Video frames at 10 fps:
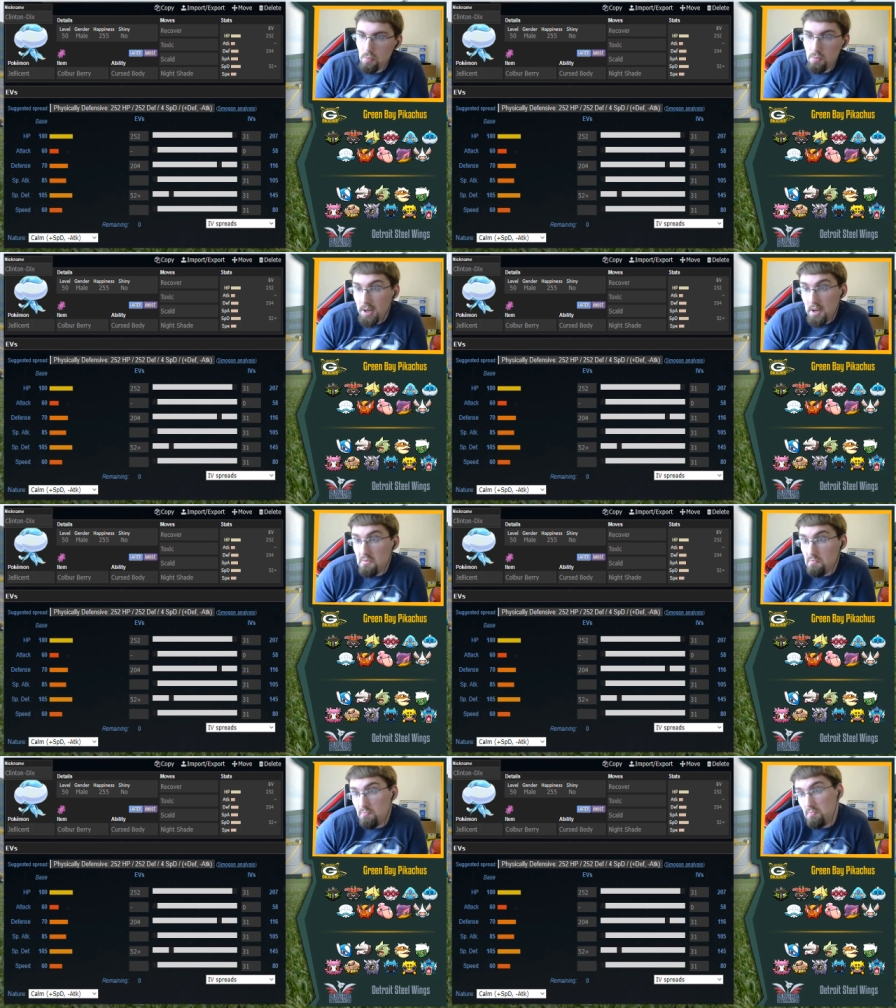we
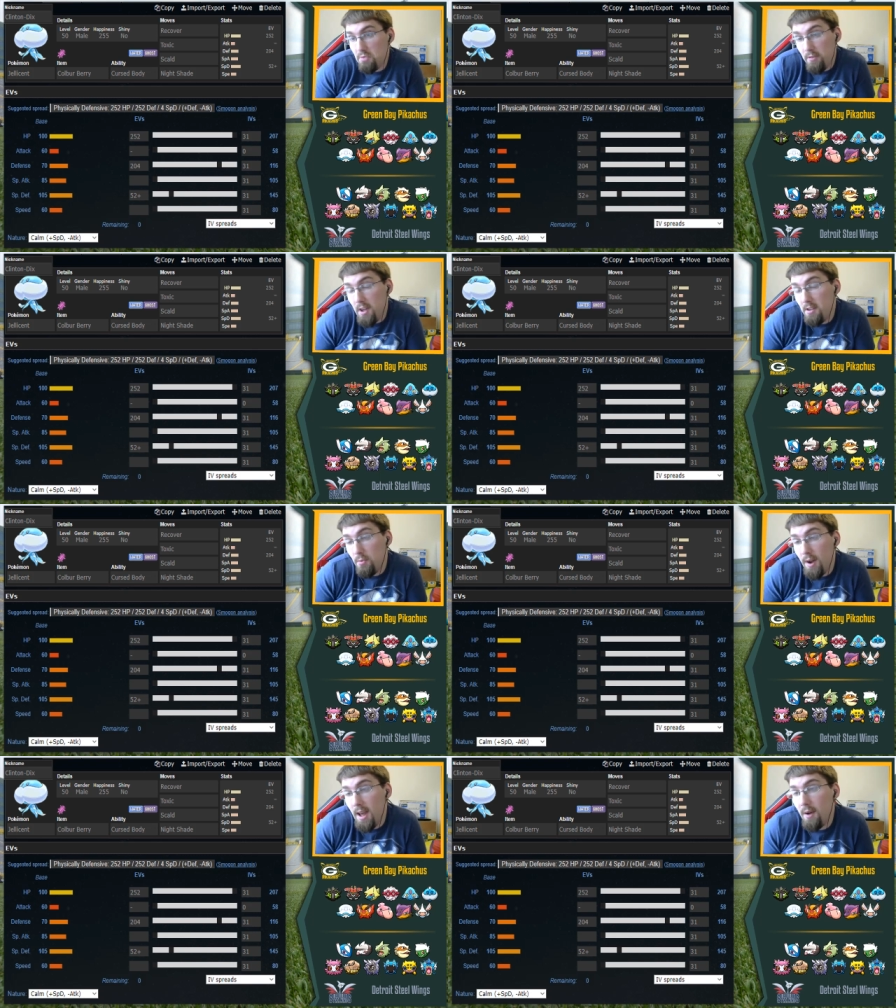need
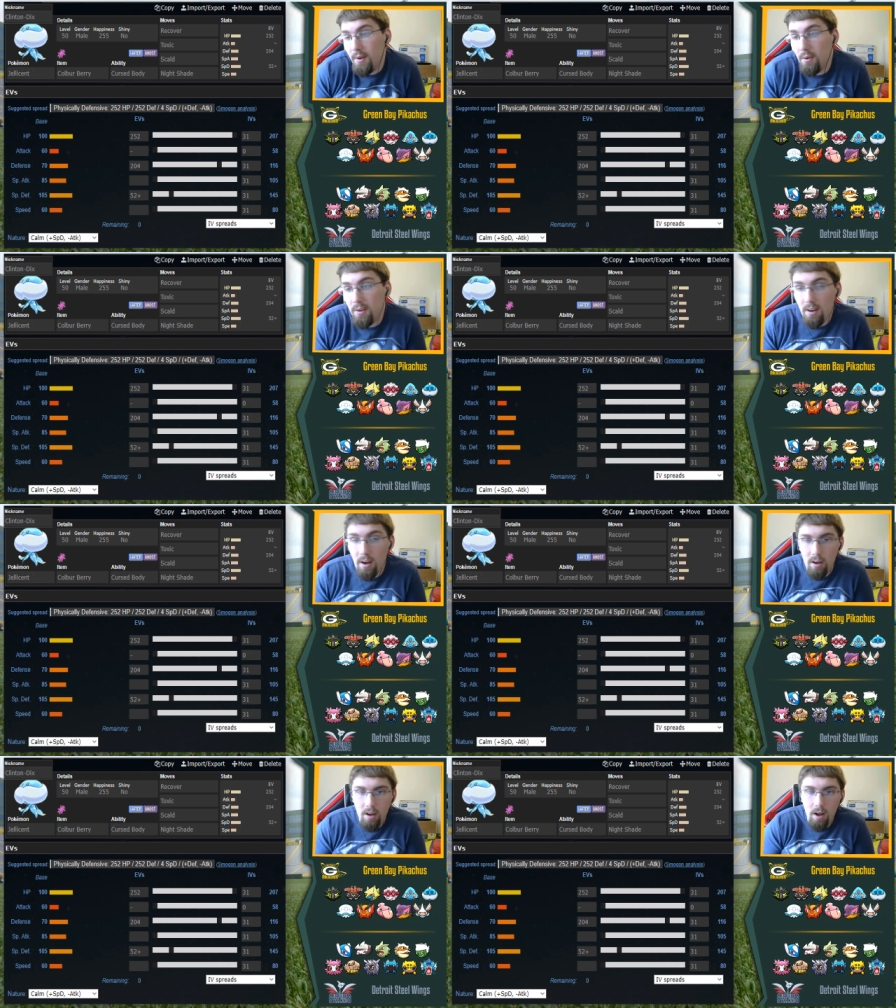defense why not we don't need uh,